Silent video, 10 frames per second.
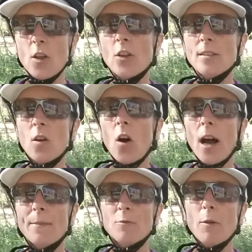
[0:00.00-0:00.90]
those
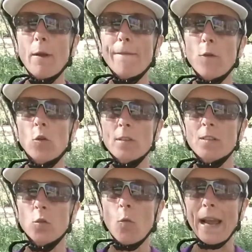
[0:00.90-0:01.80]
times where we're
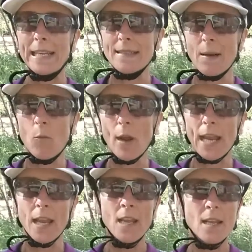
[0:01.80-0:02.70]
forced to wait somewhere.